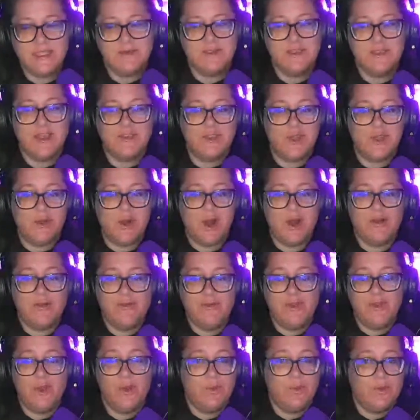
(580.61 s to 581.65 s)
He was also our
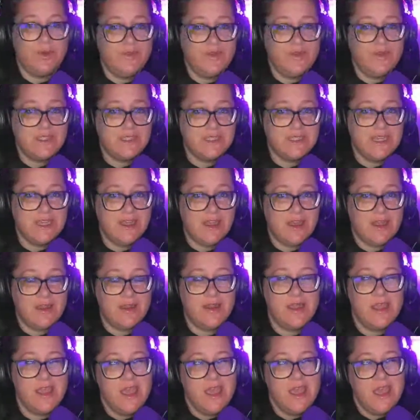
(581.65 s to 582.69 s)
flow previously
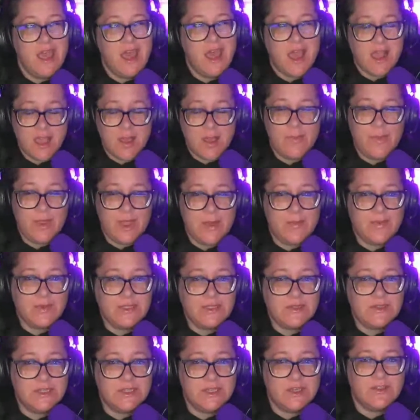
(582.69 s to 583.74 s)
on a couple
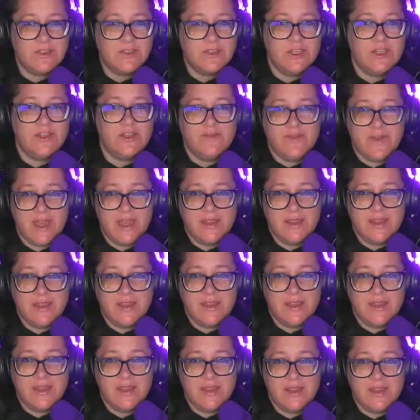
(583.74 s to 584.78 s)
episodes ago, so you can find the
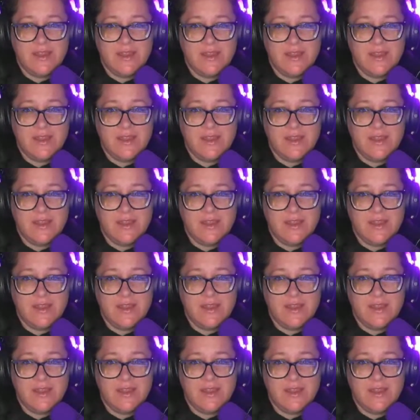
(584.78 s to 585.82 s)
link there for his
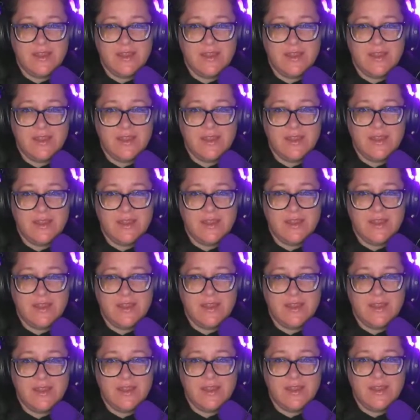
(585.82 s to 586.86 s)
channel. All right, guys, it
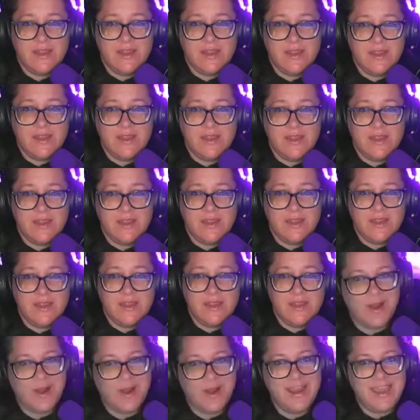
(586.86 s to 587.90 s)
is time
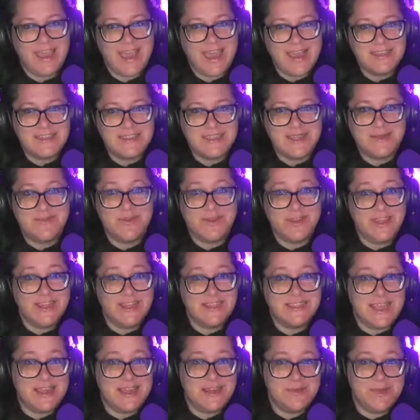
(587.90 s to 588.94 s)
for our guest. I'm really
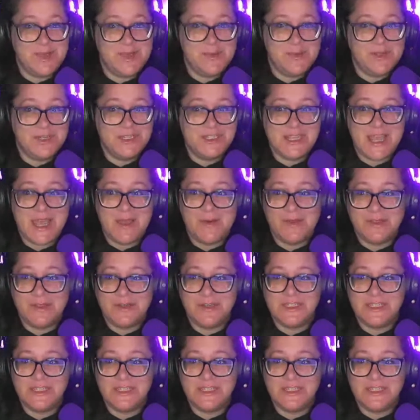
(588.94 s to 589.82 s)
excited to be able to chat with her.